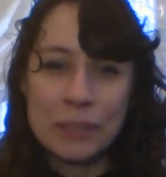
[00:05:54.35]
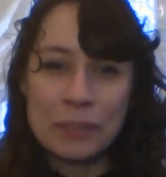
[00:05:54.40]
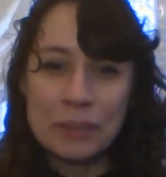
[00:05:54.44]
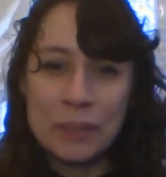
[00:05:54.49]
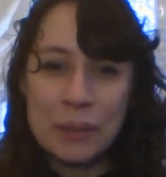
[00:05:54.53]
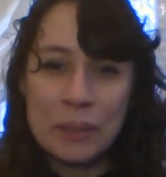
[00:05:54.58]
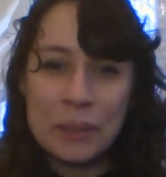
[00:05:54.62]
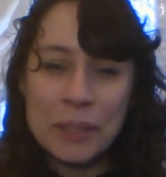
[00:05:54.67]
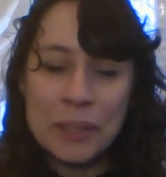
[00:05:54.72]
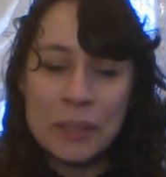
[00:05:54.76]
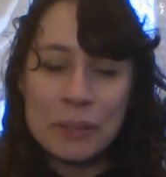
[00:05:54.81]

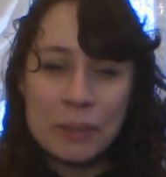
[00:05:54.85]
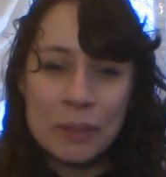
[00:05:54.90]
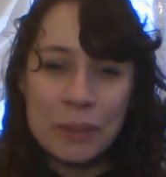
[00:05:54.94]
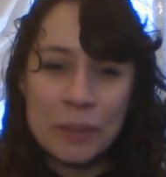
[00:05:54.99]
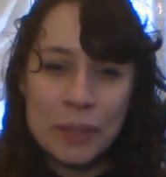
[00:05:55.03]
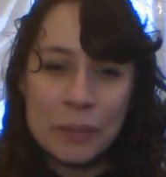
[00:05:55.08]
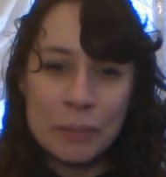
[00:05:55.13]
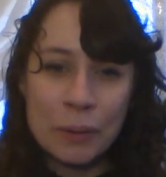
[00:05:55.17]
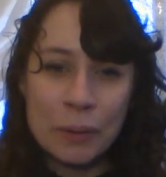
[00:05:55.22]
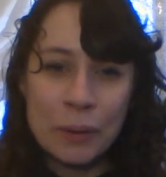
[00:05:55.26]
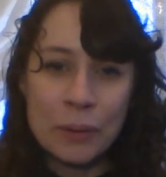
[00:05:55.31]
roly
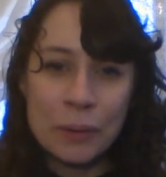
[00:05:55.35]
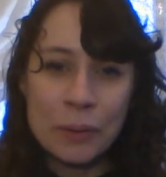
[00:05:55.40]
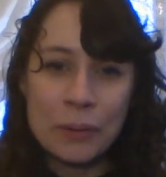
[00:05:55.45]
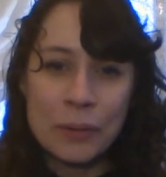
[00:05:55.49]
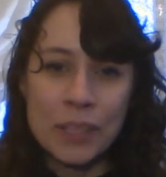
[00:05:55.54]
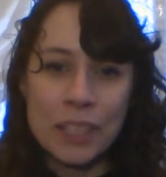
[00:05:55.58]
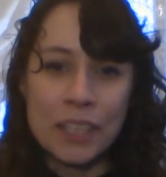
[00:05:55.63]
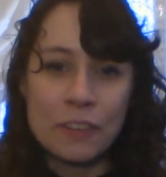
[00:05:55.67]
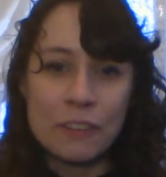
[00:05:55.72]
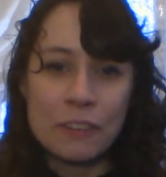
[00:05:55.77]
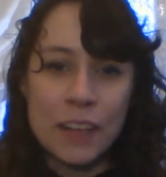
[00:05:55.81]
roly
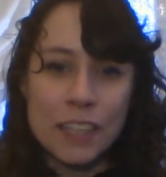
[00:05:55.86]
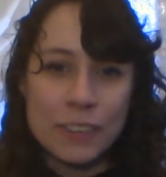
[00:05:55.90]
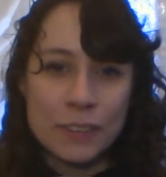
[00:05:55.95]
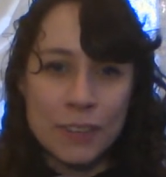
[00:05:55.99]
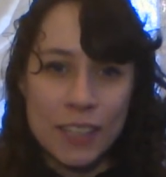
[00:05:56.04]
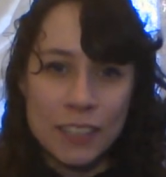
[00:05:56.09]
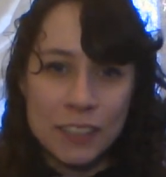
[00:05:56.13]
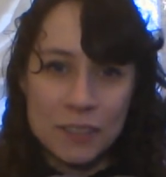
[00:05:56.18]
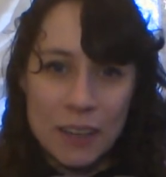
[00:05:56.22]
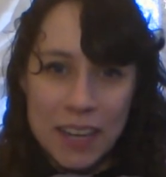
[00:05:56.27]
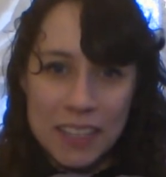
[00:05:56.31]
poly, fast,
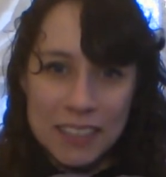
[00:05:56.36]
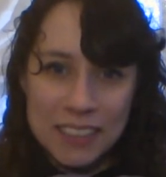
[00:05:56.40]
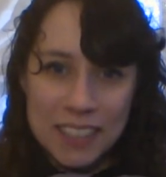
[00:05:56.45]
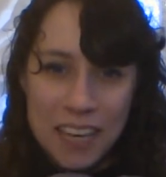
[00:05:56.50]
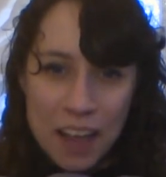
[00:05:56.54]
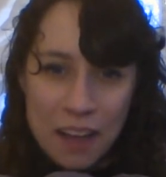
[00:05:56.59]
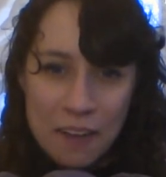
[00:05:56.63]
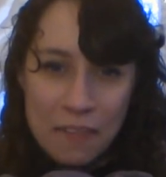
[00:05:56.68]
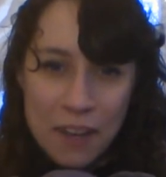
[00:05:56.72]
fast, fast,